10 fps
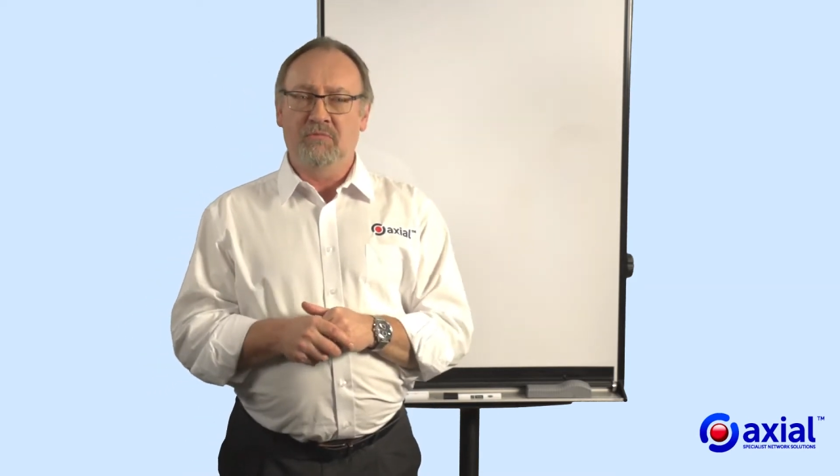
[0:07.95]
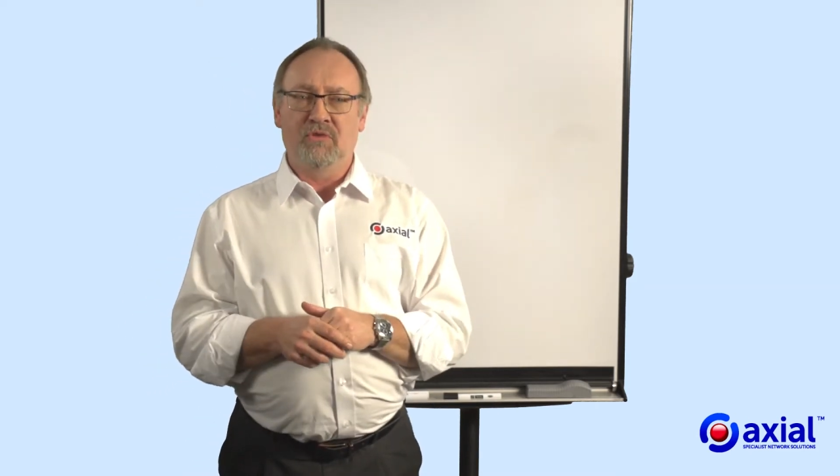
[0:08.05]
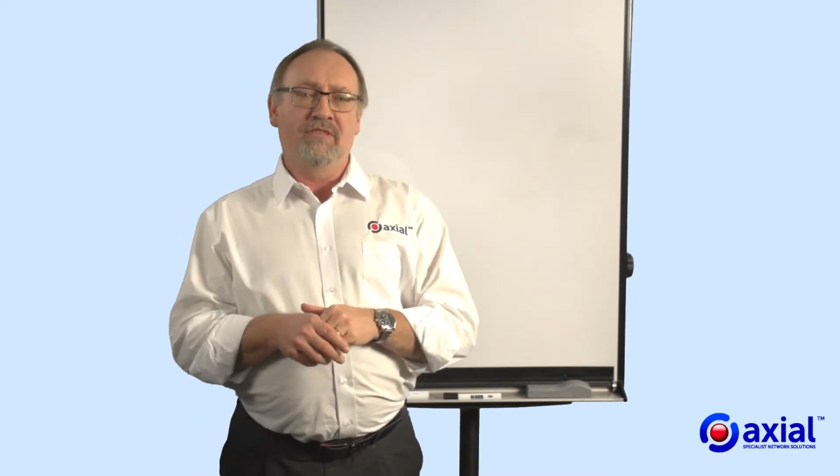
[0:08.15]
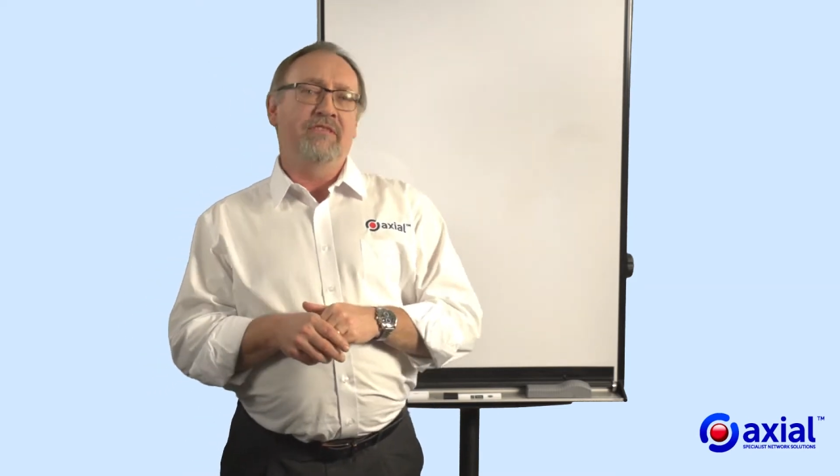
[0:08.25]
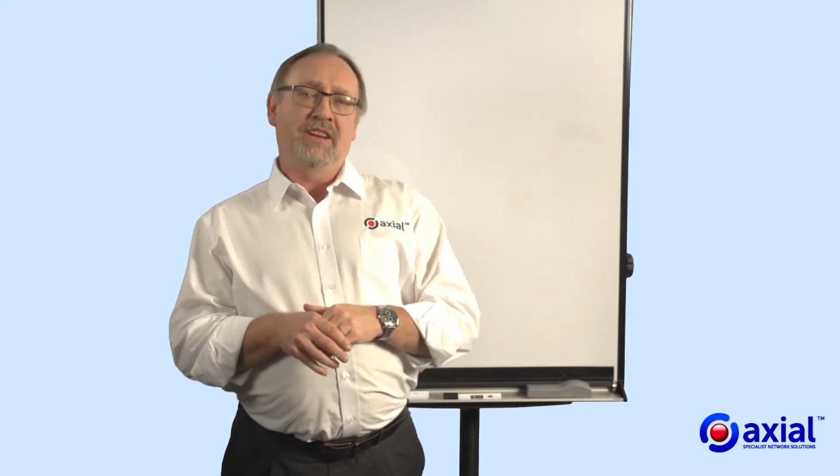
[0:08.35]

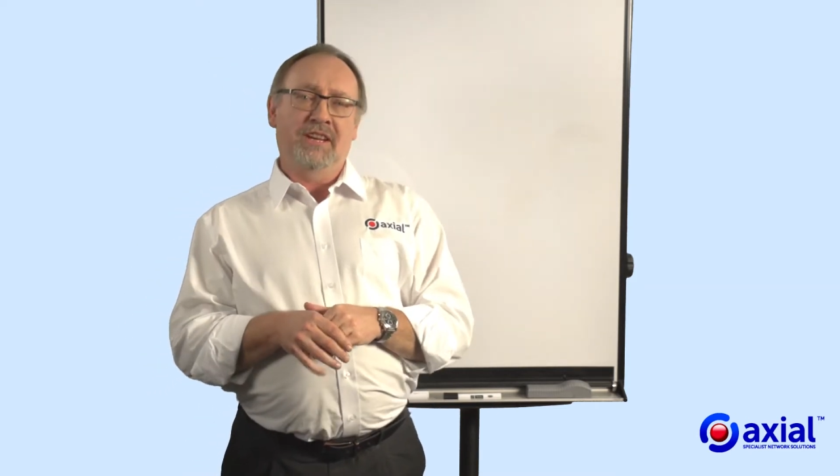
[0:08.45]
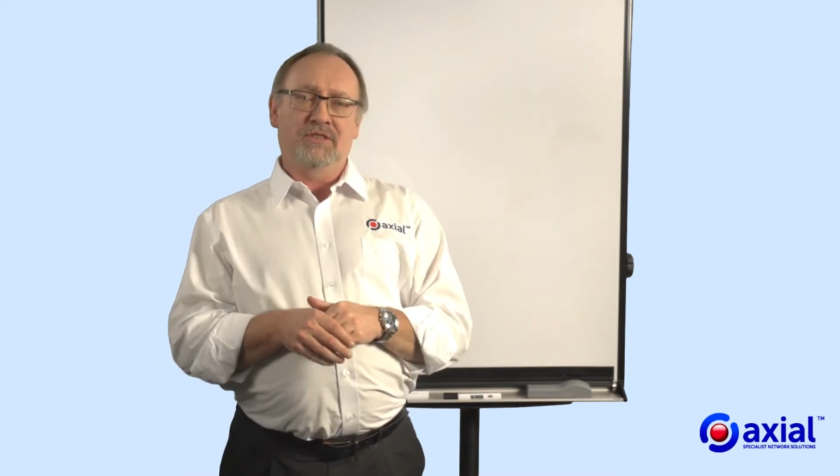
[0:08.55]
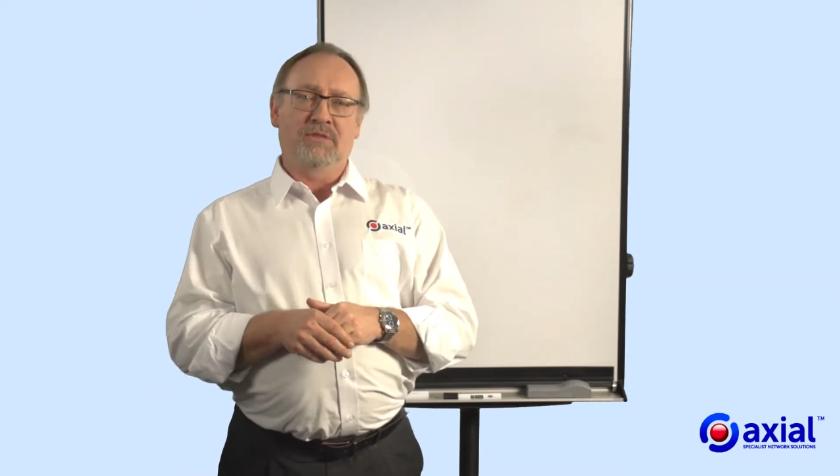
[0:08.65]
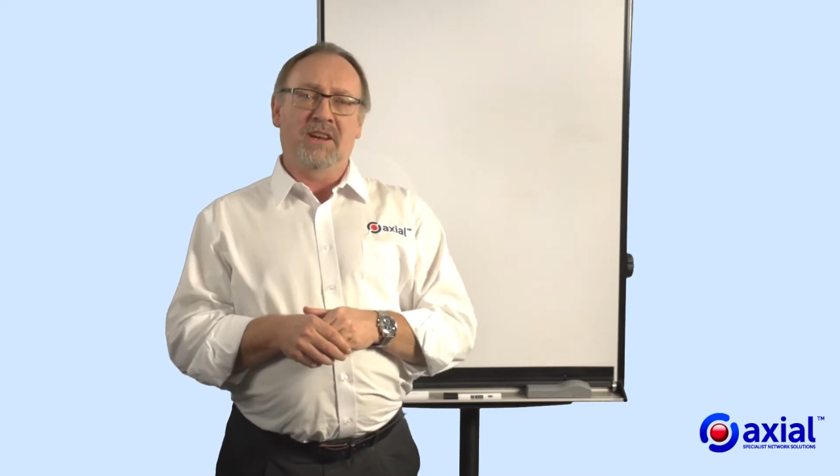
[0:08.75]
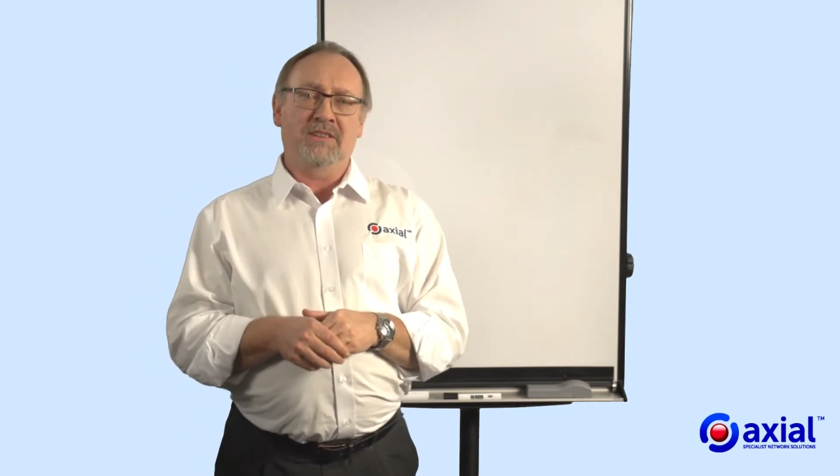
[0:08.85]
point videos
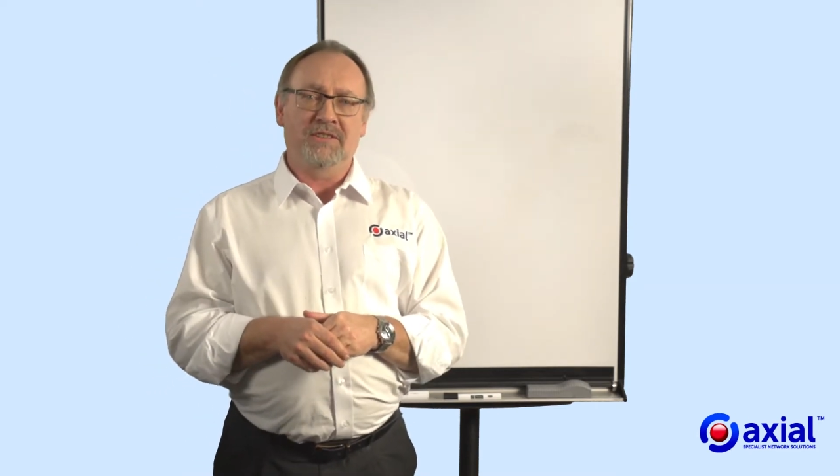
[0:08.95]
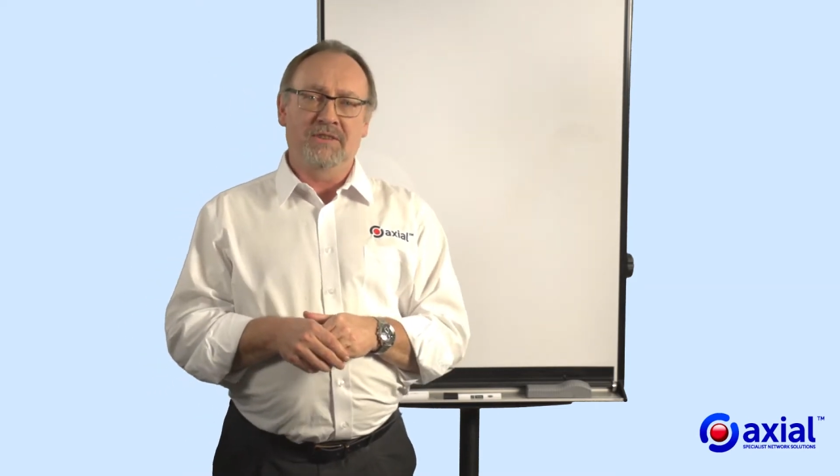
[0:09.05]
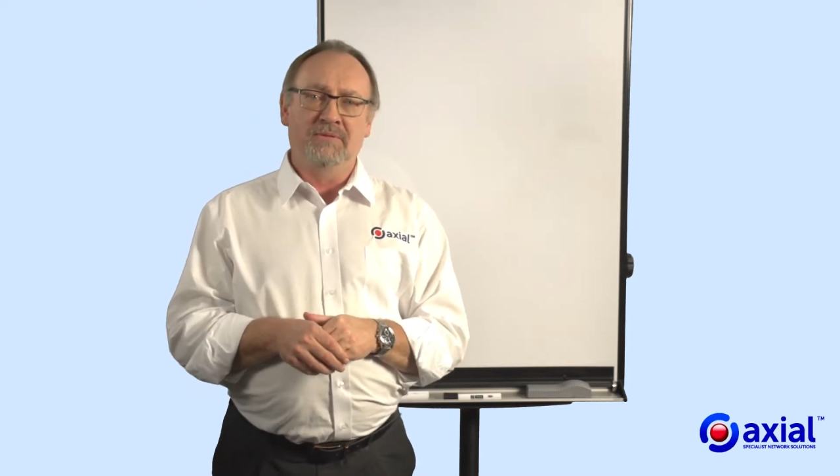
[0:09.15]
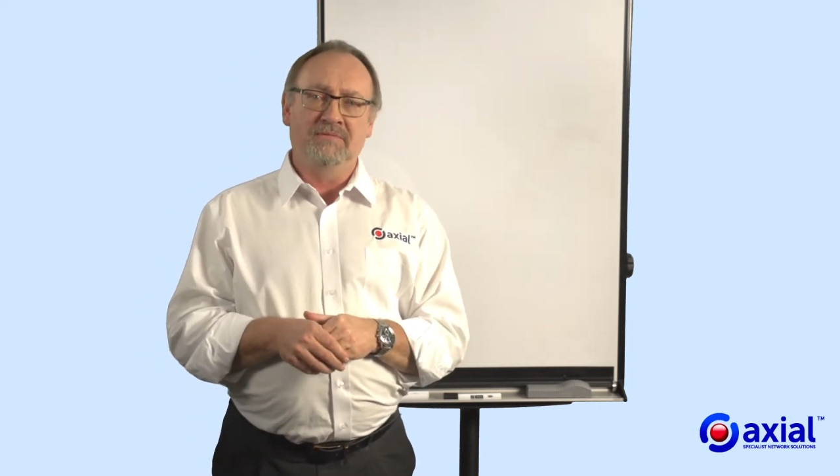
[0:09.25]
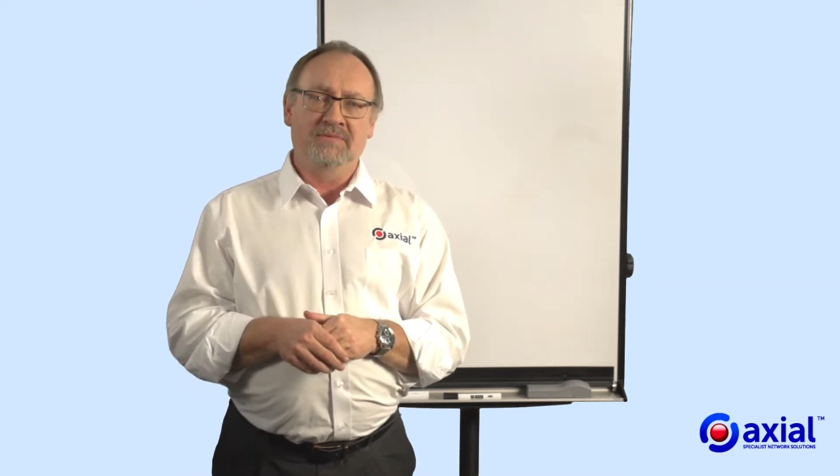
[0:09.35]
from Axial.